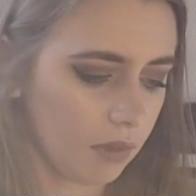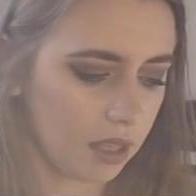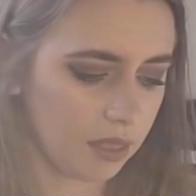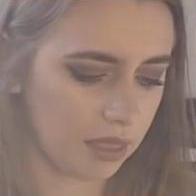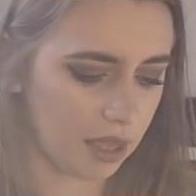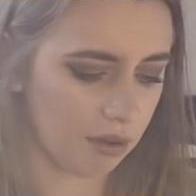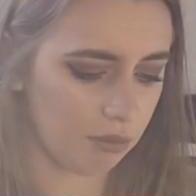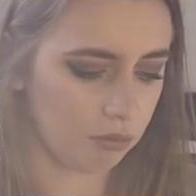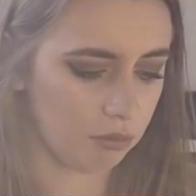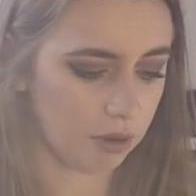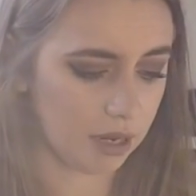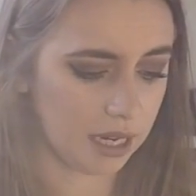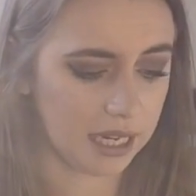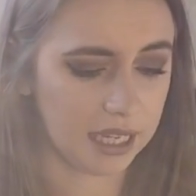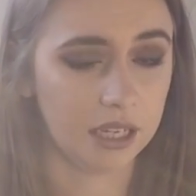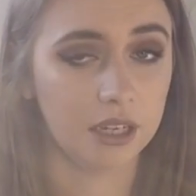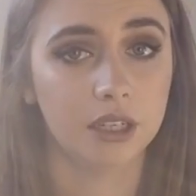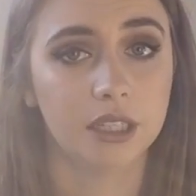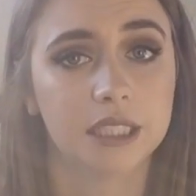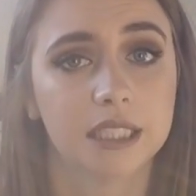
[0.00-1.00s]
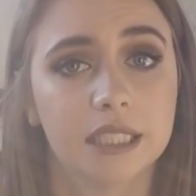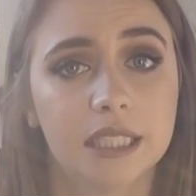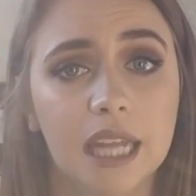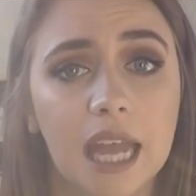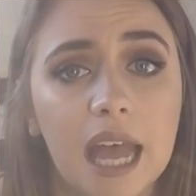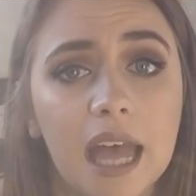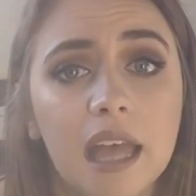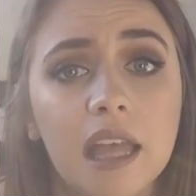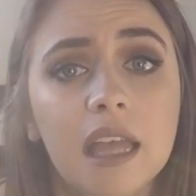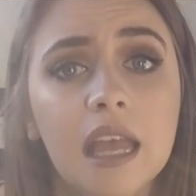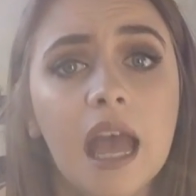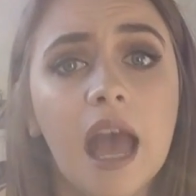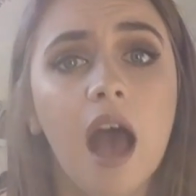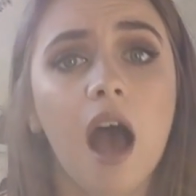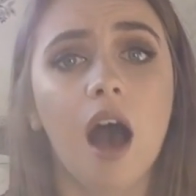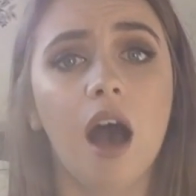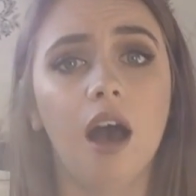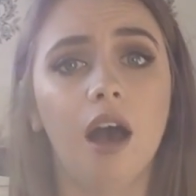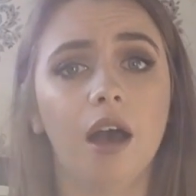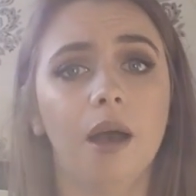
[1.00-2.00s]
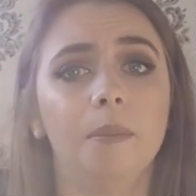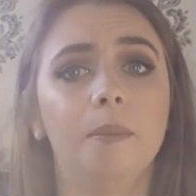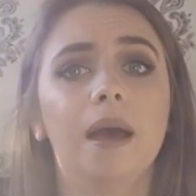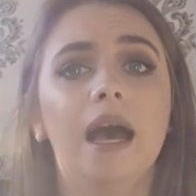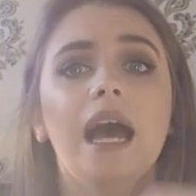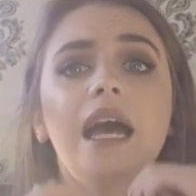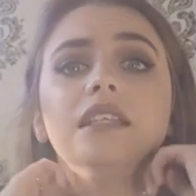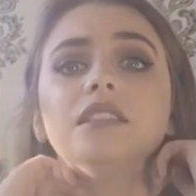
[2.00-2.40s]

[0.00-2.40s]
they're really good in there.